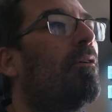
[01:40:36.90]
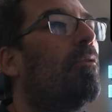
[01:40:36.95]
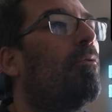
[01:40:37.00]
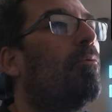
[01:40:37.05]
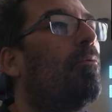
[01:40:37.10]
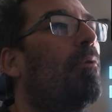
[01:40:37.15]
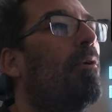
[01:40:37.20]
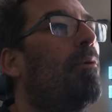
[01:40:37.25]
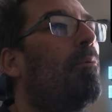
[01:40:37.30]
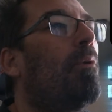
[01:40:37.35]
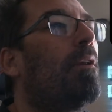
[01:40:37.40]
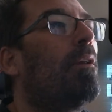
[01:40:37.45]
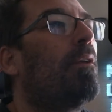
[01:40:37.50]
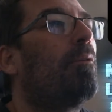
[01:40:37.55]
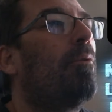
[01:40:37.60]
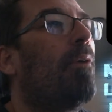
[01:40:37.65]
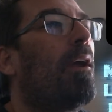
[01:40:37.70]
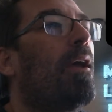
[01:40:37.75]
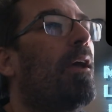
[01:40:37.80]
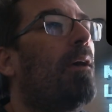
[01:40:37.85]
We want to
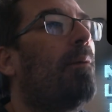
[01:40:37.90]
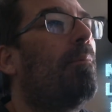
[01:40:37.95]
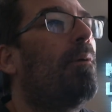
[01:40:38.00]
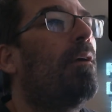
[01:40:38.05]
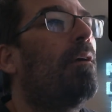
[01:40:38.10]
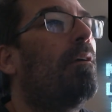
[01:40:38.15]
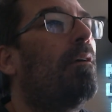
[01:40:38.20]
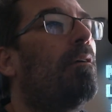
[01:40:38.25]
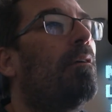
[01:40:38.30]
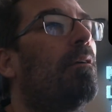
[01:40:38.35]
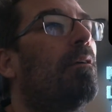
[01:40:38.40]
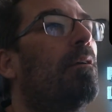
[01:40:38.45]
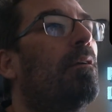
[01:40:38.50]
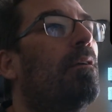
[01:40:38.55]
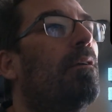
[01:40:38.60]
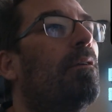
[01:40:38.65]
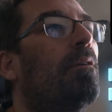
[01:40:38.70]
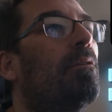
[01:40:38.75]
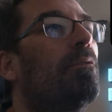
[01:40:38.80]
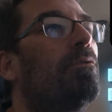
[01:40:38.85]
grab
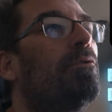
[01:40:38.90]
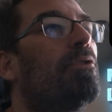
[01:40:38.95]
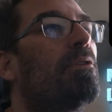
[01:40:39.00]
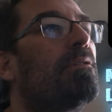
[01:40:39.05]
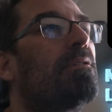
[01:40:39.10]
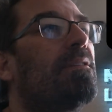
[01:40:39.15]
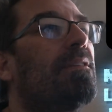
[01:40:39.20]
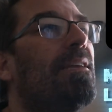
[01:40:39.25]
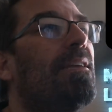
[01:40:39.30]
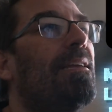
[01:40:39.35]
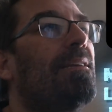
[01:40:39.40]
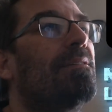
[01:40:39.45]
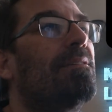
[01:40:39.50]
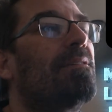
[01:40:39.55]
just these.